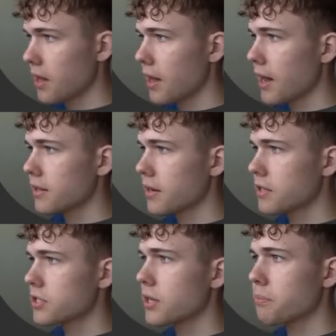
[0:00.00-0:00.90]
And I
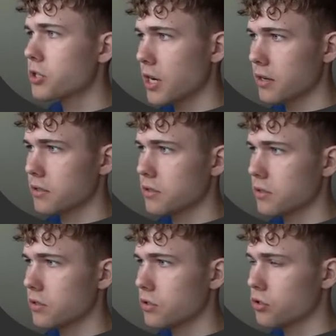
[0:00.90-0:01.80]
can subtract,
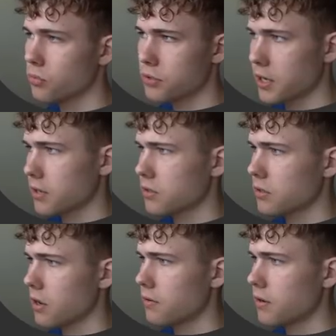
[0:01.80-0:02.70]

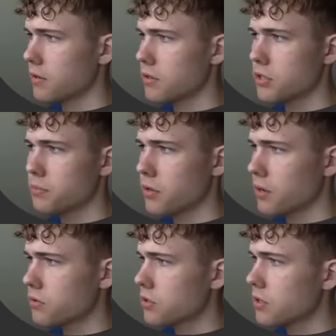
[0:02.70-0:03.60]
however this is
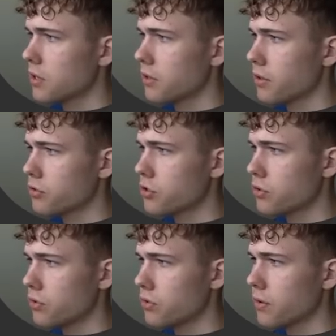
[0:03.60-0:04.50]
pronounced, those
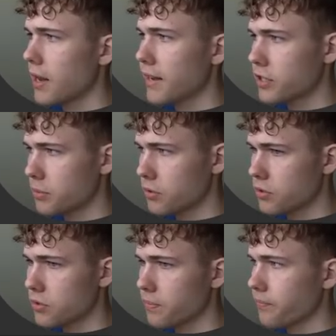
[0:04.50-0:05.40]
two
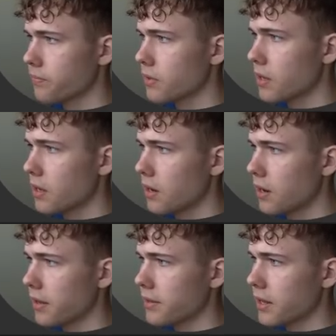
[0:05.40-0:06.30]
attributes
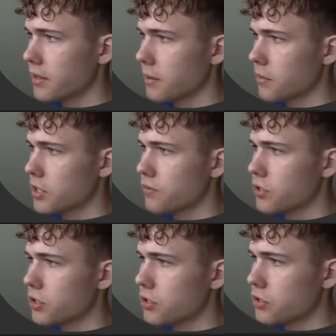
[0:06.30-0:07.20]
like that. I'm going to
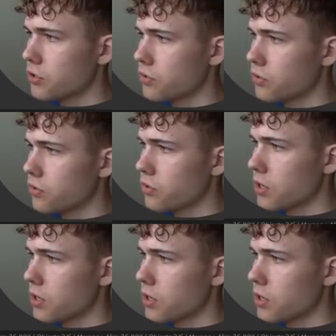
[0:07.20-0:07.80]
switch this to